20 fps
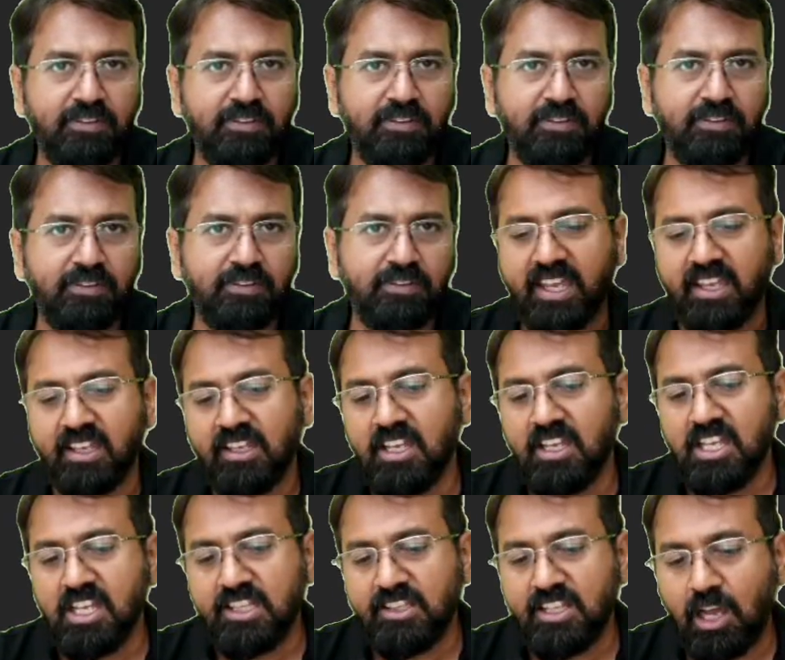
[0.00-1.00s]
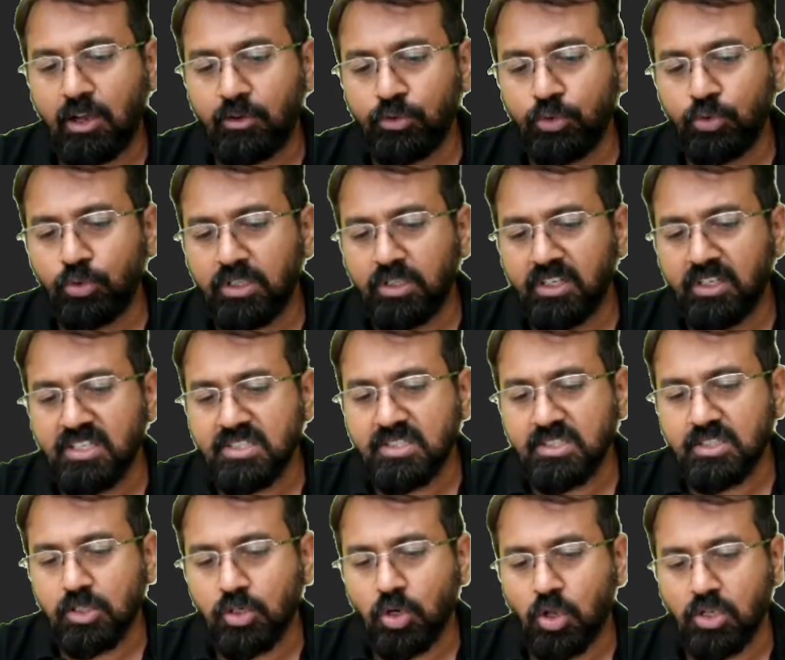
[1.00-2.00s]
Okay. Now do
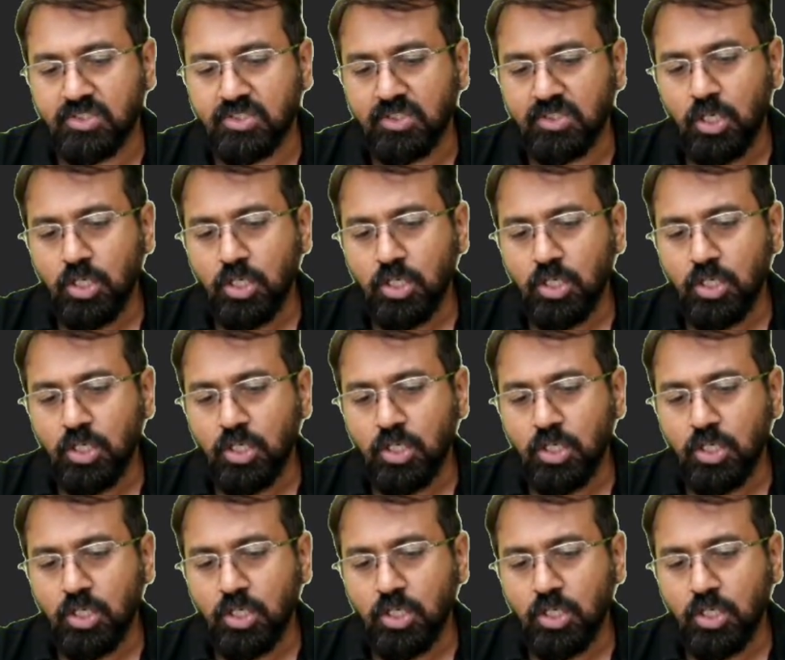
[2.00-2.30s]
crisscross.